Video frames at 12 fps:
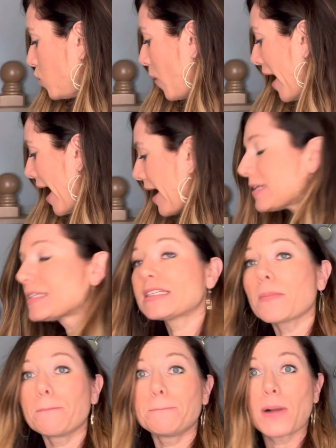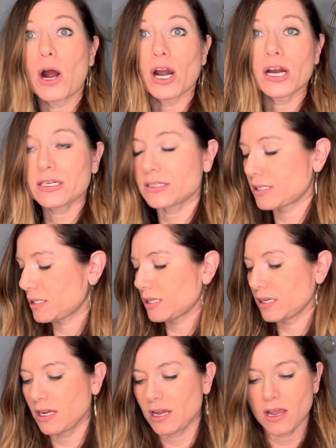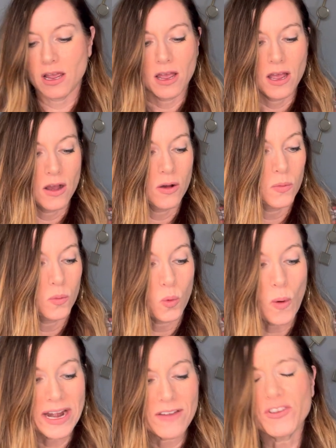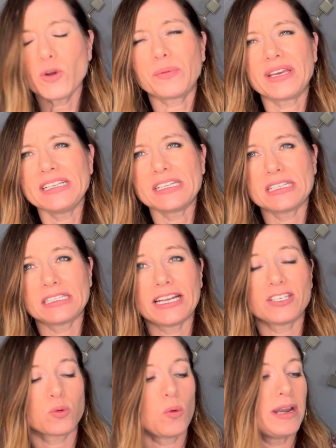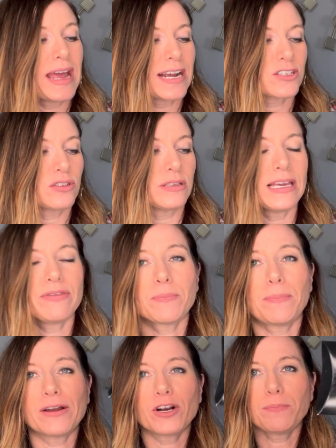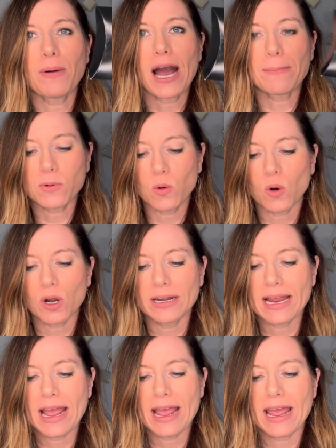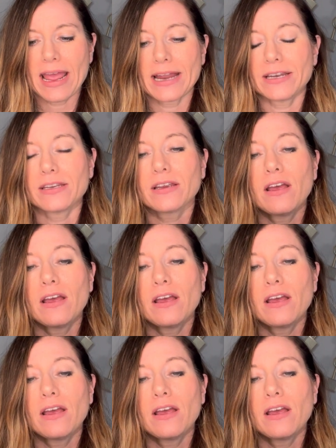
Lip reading: wax barks, quite a few pieces in each one actually, buttered popcorn and